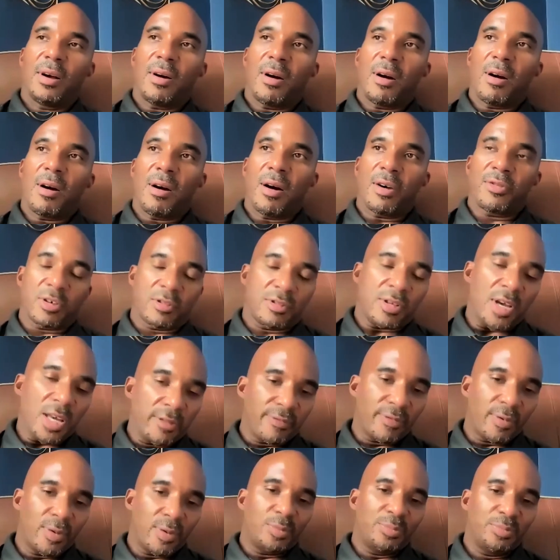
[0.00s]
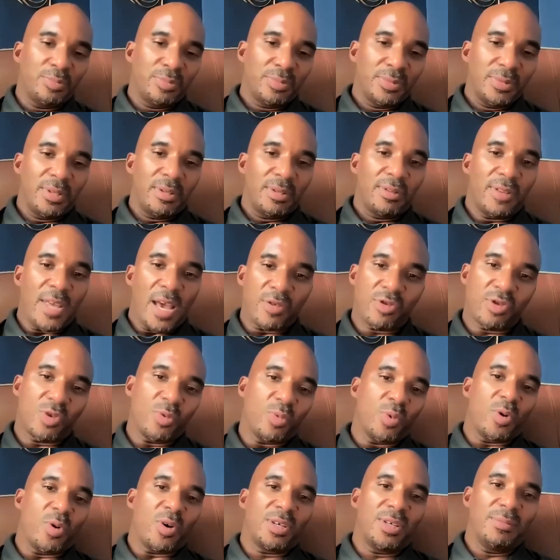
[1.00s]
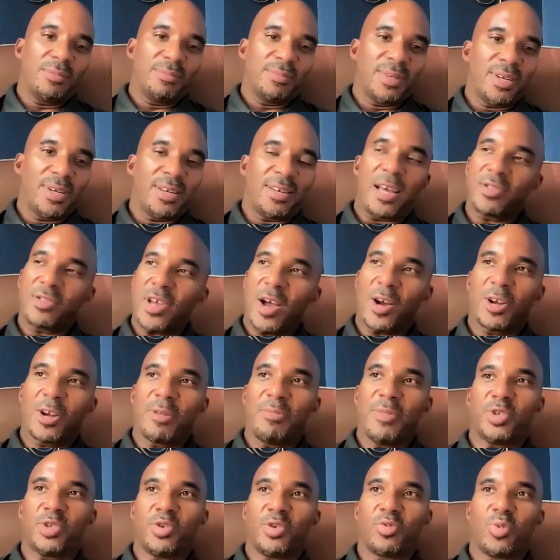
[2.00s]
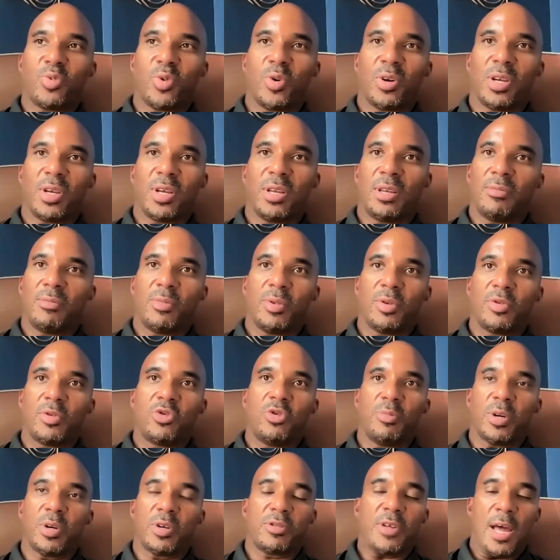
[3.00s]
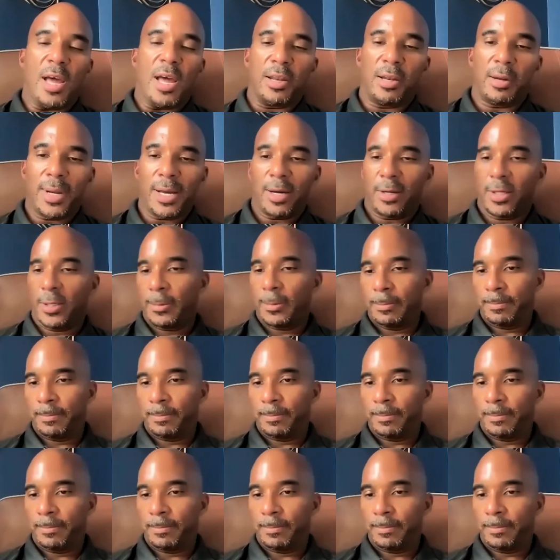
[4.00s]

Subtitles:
are successful. That's the work. And that's our commission's work. And we're super excited about it.